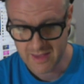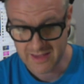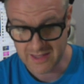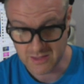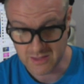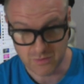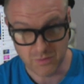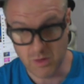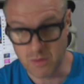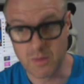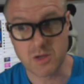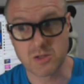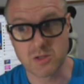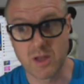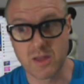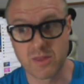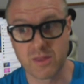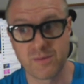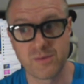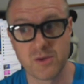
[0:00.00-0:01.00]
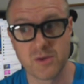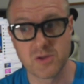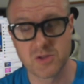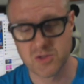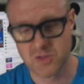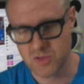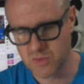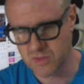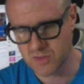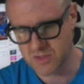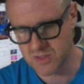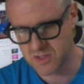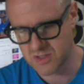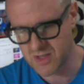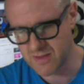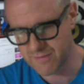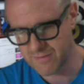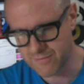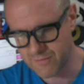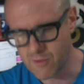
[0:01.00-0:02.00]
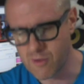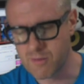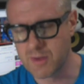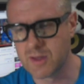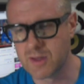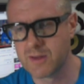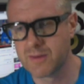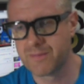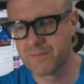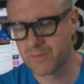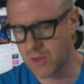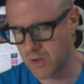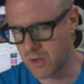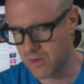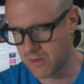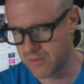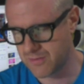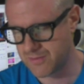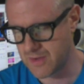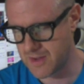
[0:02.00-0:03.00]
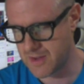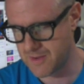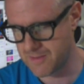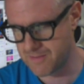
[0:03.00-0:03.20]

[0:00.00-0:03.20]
It's very much like the first 2. It's the same formula of,